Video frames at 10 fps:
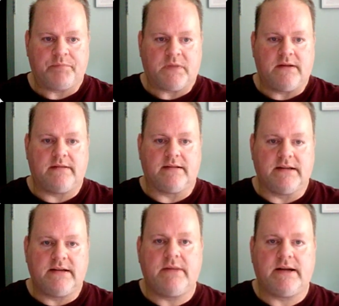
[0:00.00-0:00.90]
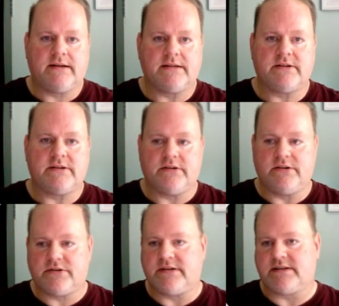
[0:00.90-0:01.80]
The lead magnets are
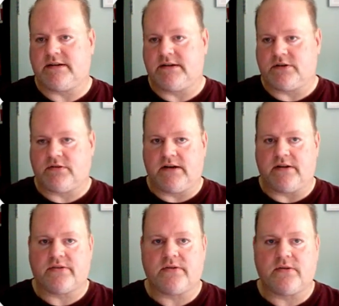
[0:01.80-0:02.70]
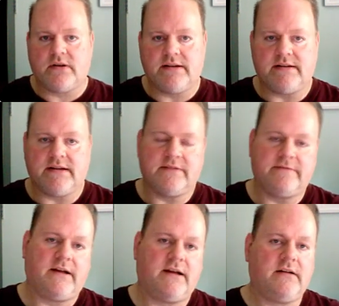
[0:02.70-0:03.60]
usually designed to create authority and to give
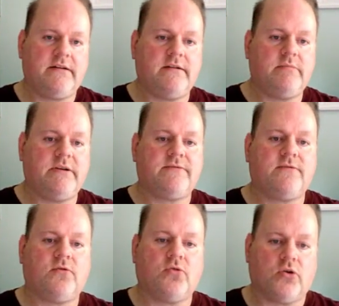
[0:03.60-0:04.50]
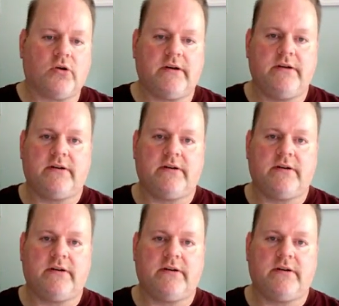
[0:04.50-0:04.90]
value before you can